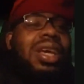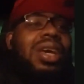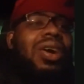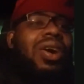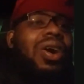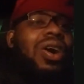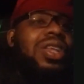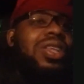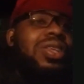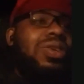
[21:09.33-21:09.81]

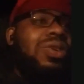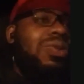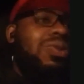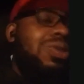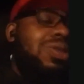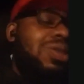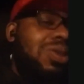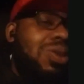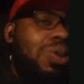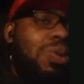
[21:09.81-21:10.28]
on
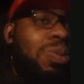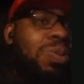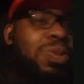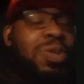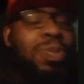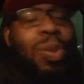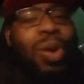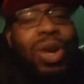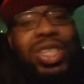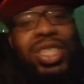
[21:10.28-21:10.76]
YouTube,
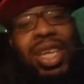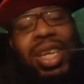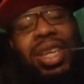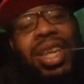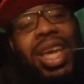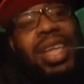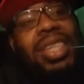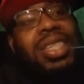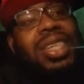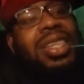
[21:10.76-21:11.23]
Sports
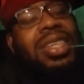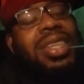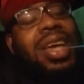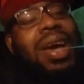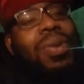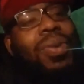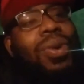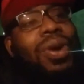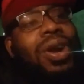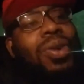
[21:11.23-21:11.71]
Connection
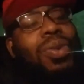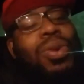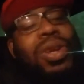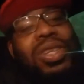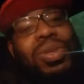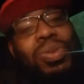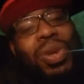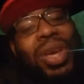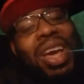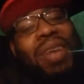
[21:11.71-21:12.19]
Network,
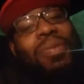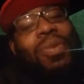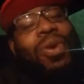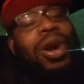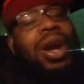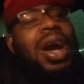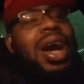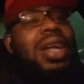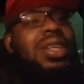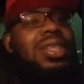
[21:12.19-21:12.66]
which we have more
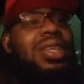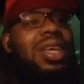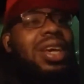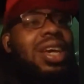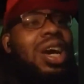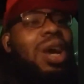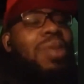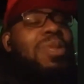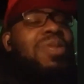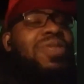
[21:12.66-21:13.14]
content
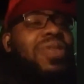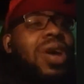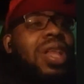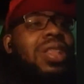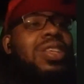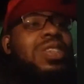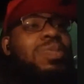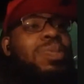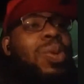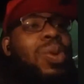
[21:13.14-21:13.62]
coming for
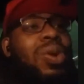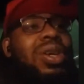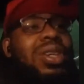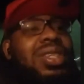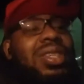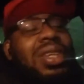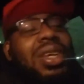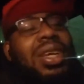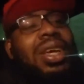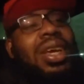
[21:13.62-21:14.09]
other
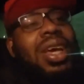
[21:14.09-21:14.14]
sports